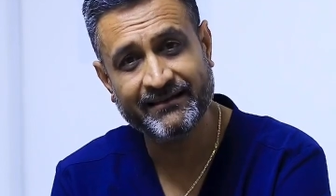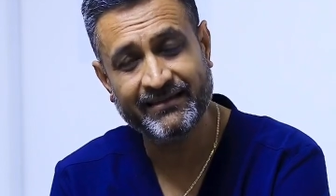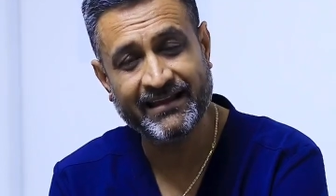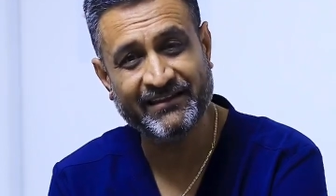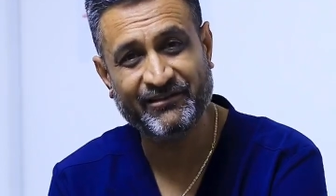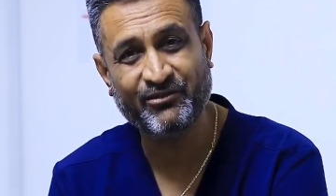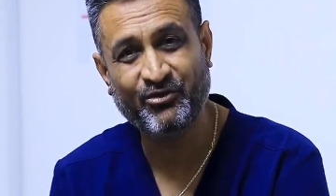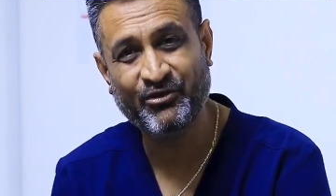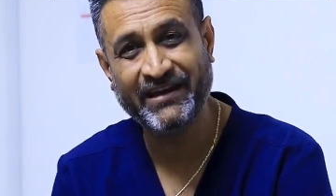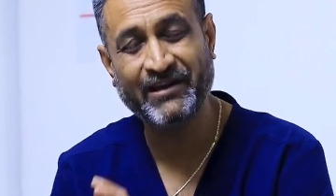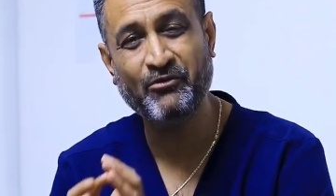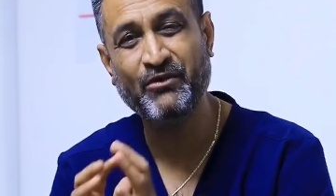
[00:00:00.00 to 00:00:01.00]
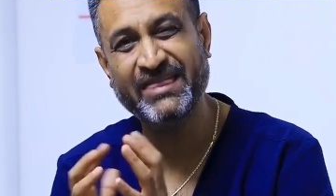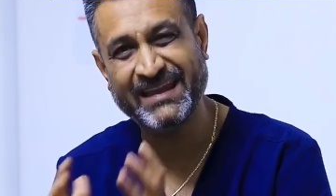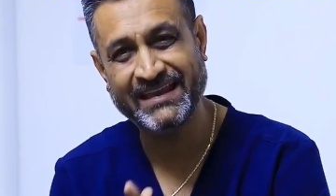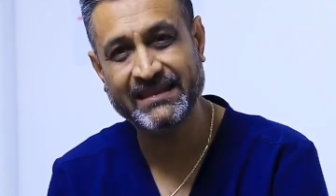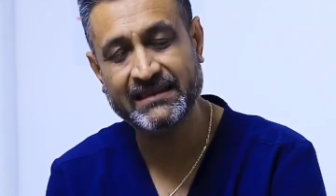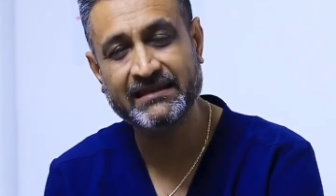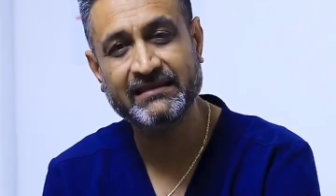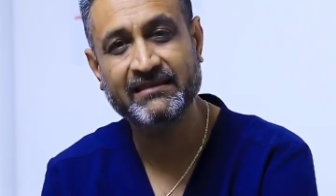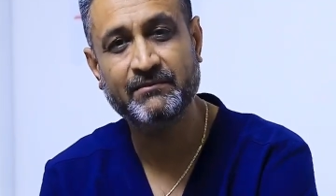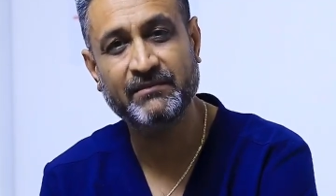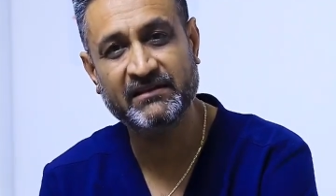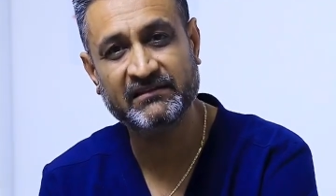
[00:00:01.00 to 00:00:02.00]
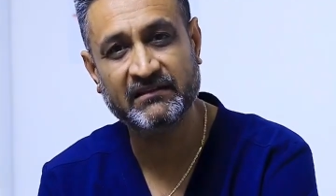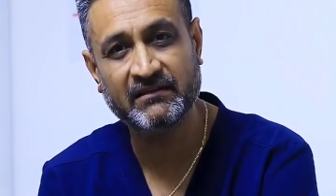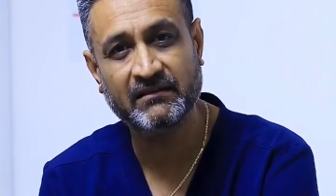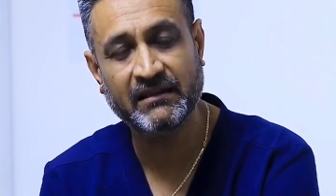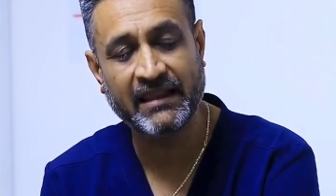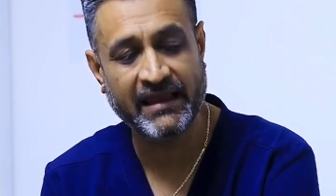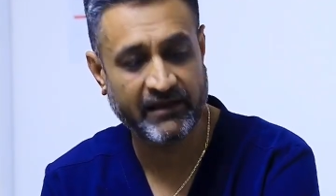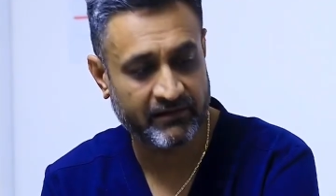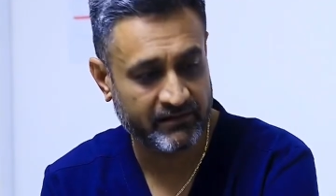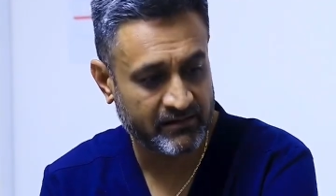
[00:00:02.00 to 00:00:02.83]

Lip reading: that is growing within the muscle layer.